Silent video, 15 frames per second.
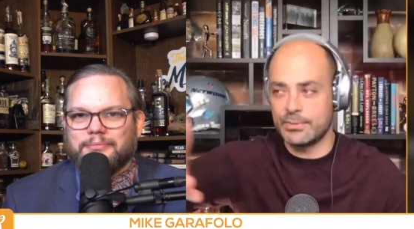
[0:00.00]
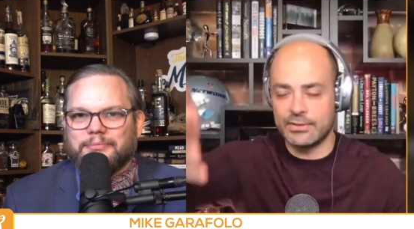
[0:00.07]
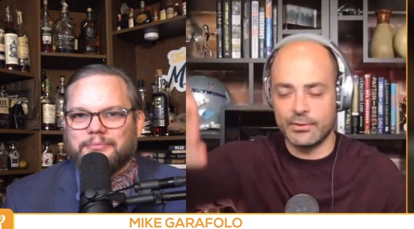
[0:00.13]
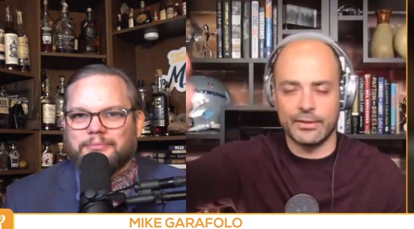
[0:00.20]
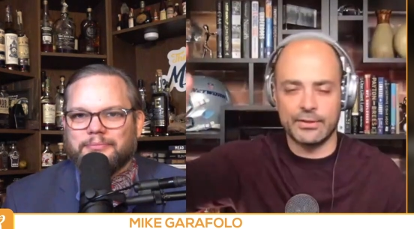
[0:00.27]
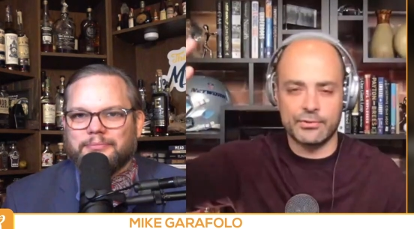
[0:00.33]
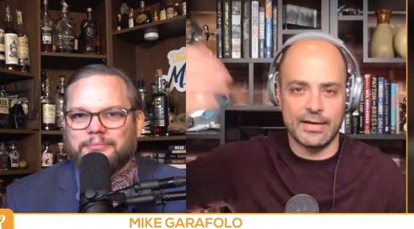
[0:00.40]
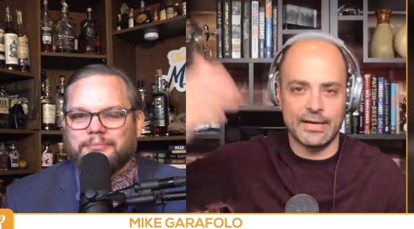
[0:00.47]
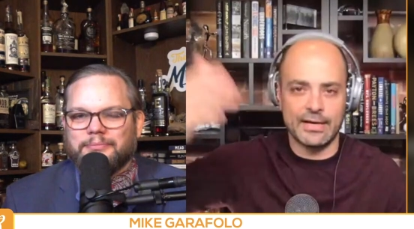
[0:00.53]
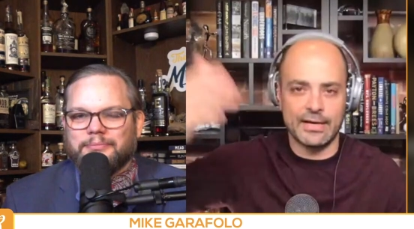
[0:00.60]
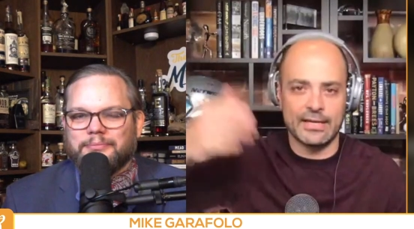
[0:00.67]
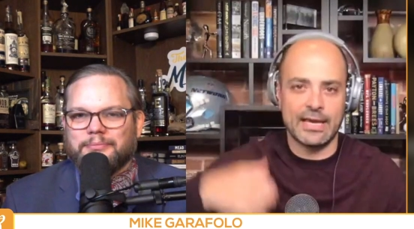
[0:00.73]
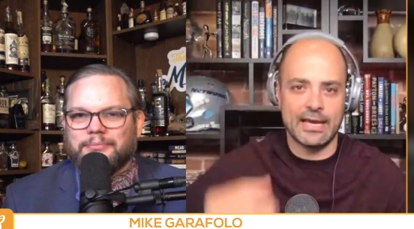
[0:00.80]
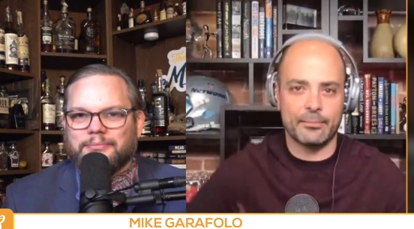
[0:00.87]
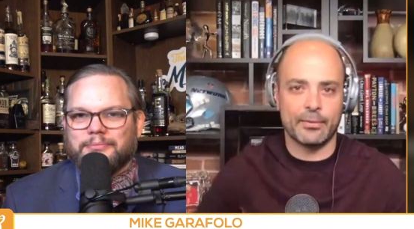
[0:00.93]
Speaker 1: This was during
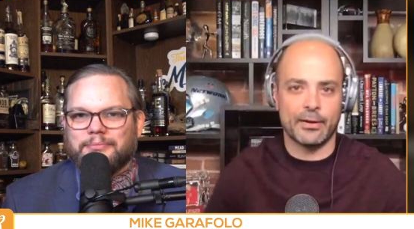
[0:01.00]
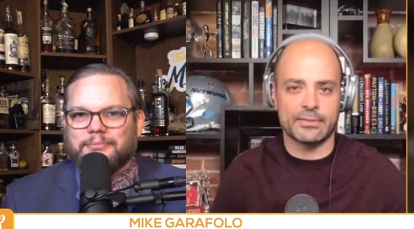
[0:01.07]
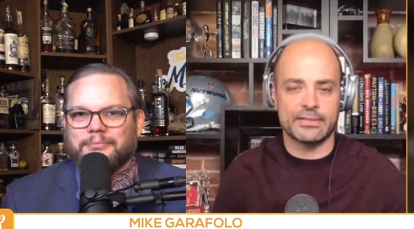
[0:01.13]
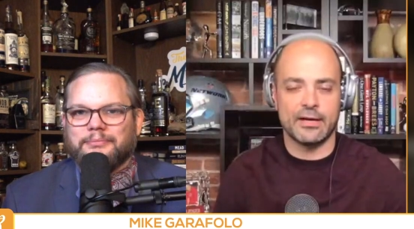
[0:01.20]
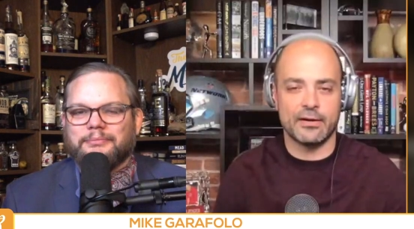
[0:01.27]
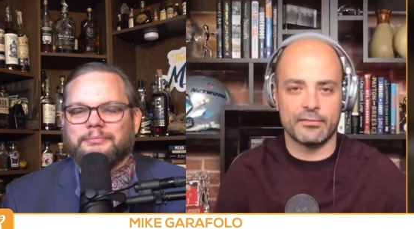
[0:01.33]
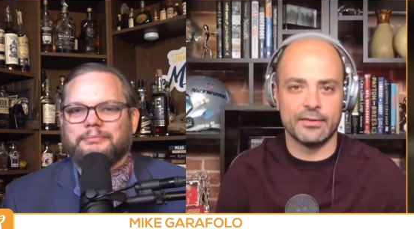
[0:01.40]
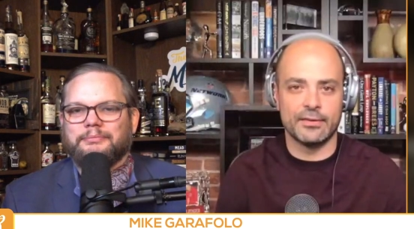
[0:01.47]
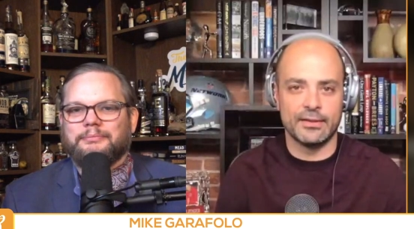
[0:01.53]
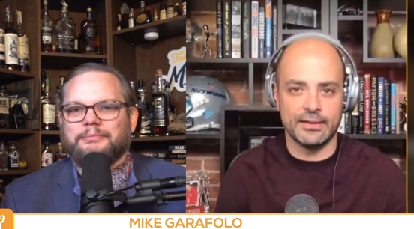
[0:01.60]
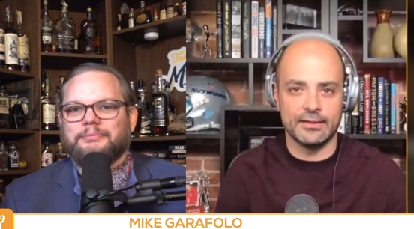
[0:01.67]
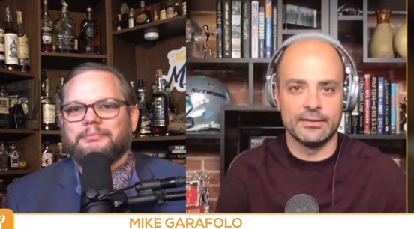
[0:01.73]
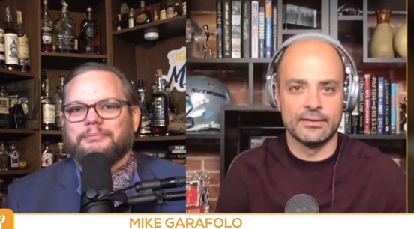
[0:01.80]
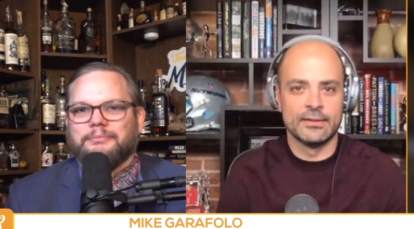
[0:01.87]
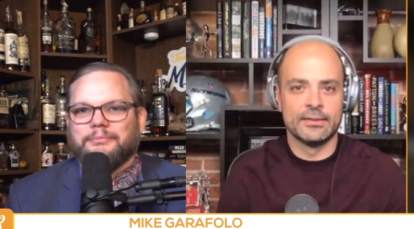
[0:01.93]
training camp when I was covering
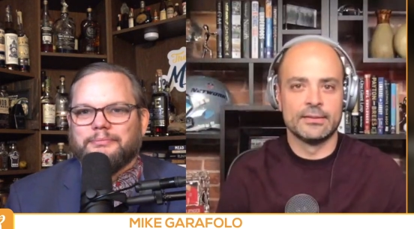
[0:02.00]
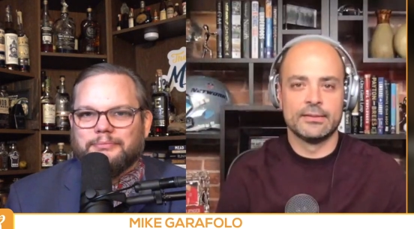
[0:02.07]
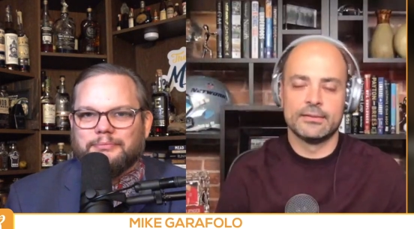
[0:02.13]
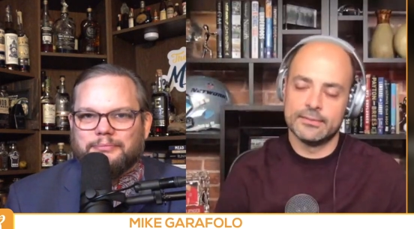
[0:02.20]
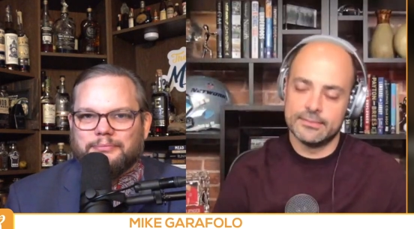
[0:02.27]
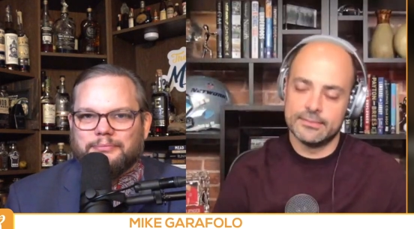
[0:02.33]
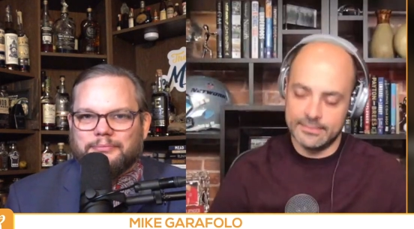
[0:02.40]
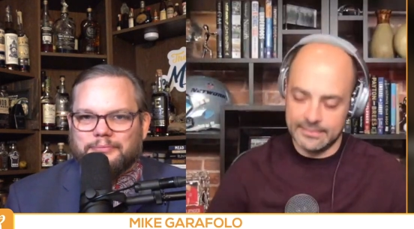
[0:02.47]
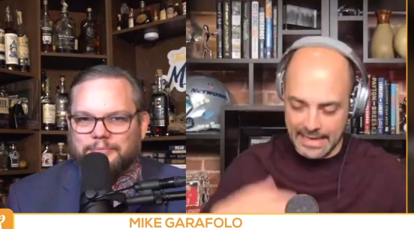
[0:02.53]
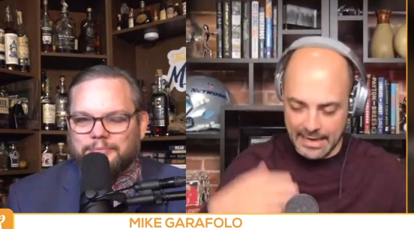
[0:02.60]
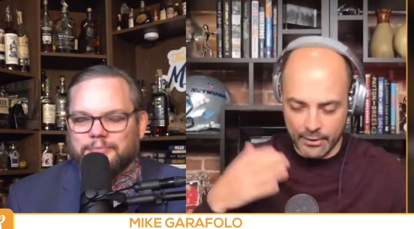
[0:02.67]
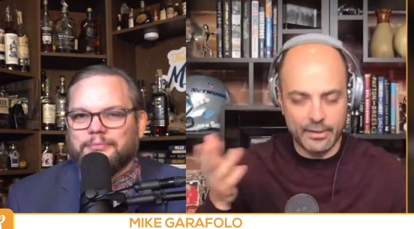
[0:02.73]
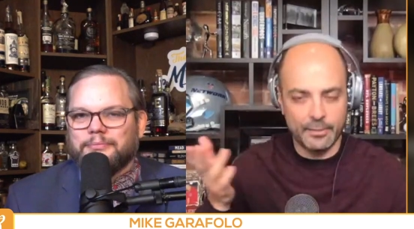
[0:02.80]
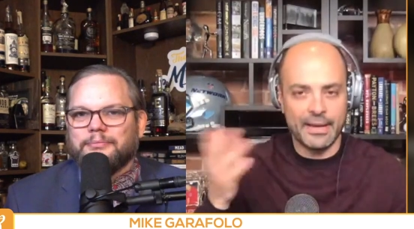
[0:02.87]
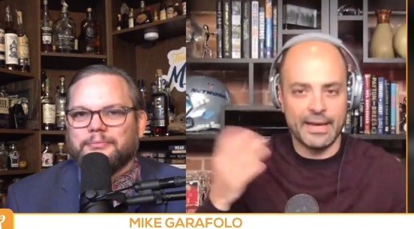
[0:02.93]
the
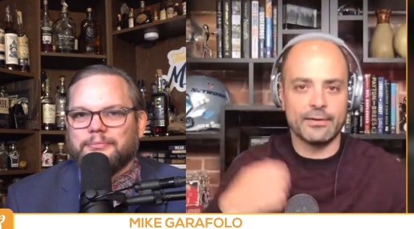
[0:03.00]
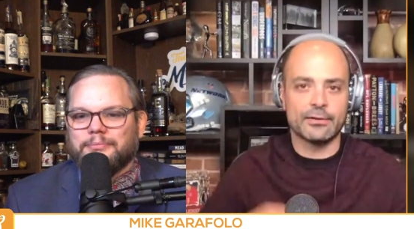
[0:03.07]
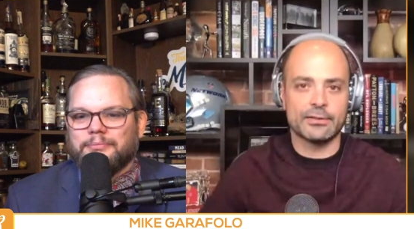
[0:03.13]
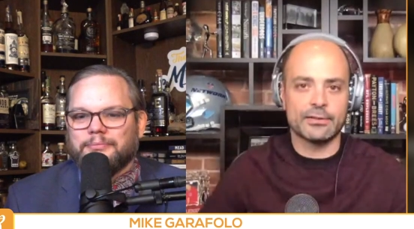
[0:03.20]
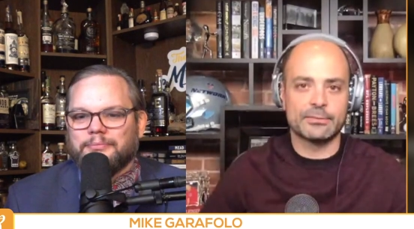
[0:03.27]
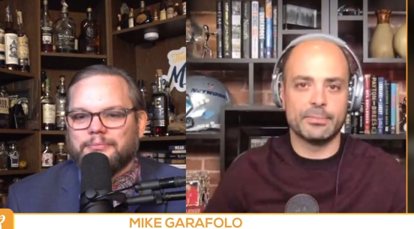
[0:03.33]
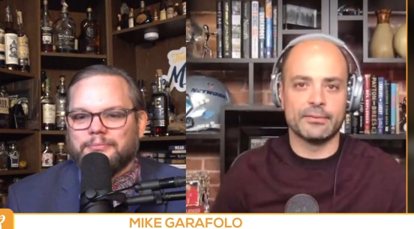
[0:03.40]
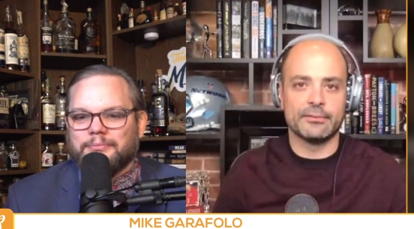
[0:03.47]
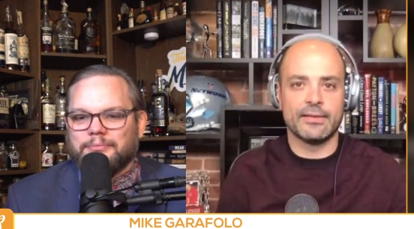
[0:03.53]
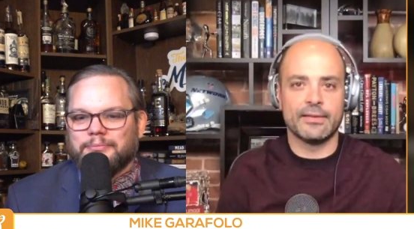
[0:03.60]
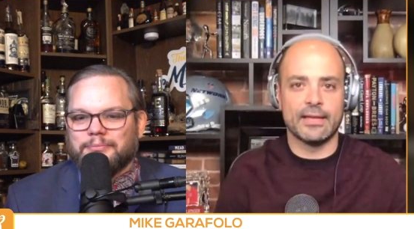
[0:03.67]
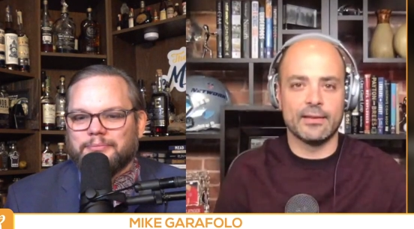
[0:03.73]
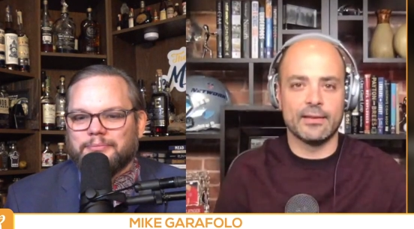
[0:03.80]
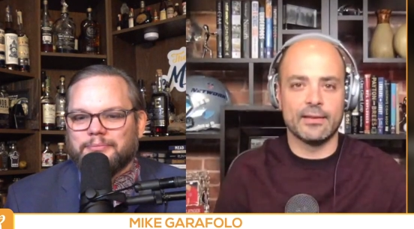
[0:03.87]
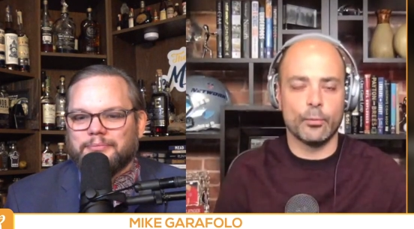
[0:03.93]
now Commanders, but
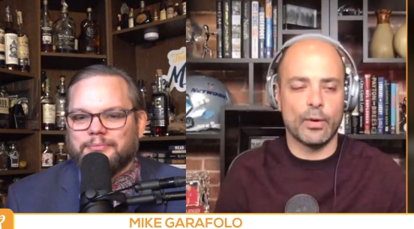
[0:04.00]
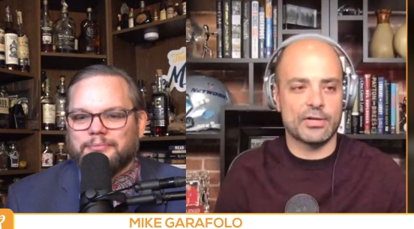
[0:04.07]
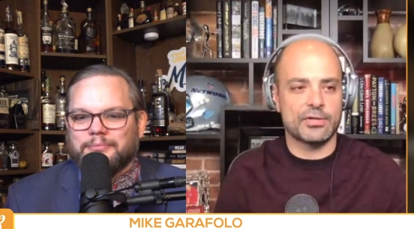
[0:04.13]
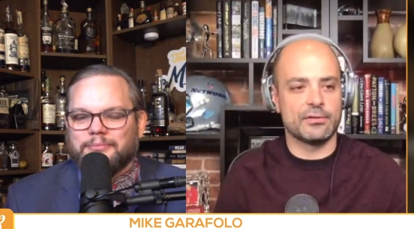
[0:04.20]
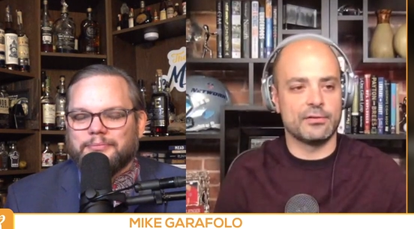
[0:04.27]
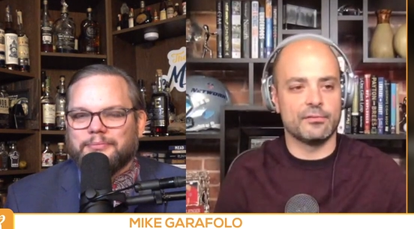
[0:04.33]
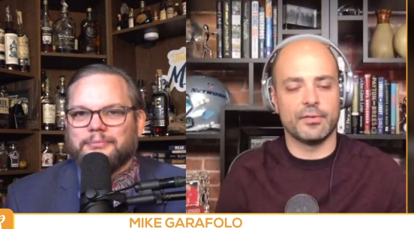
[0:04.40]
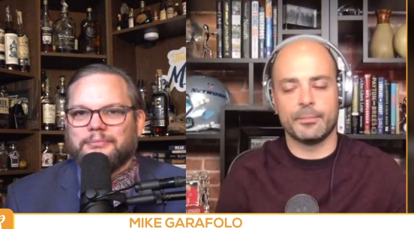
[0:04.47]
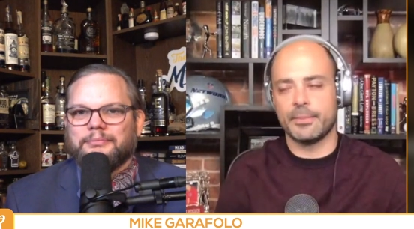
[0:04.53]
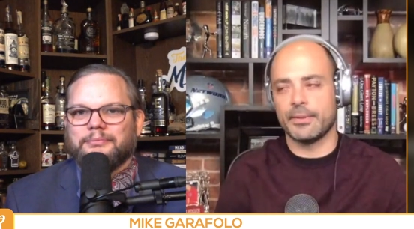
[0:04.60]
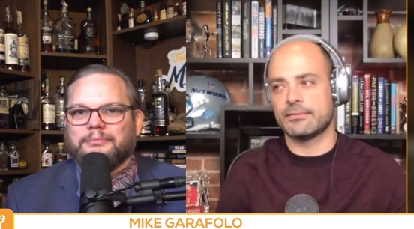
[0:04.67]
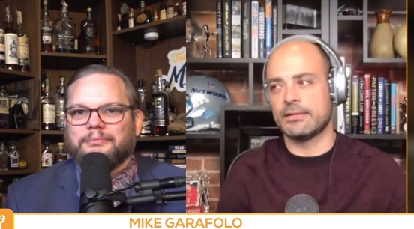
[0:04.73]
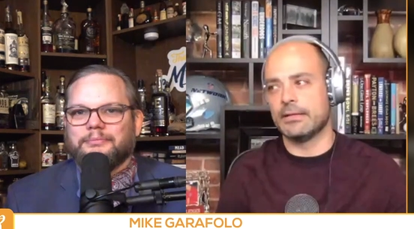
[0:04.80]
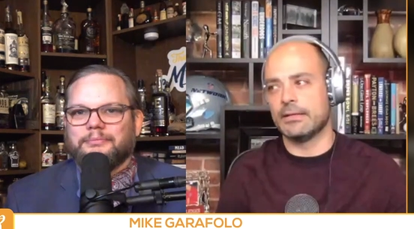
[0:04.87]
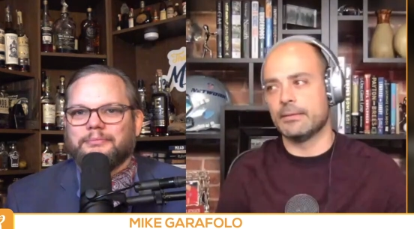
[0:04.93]
then the Washington
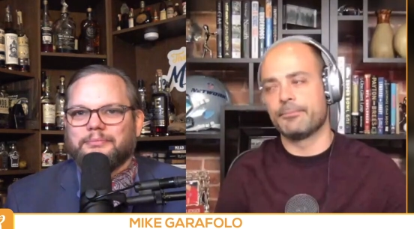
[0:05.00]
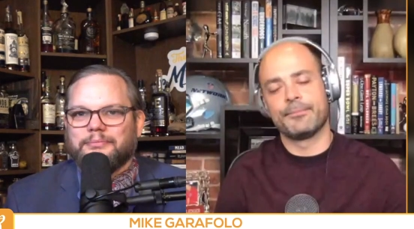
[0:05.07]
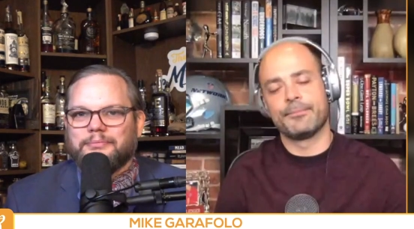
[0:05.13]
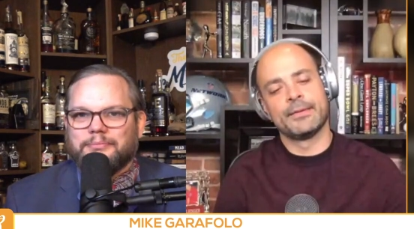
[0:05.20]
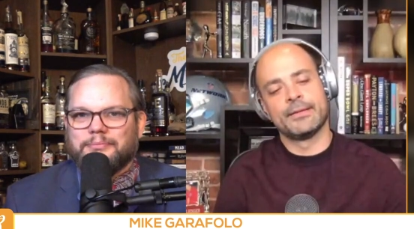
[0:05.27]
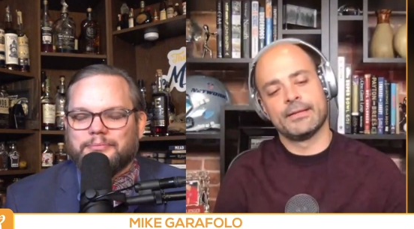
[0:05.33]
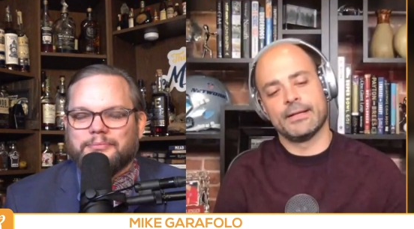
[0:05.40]
football team.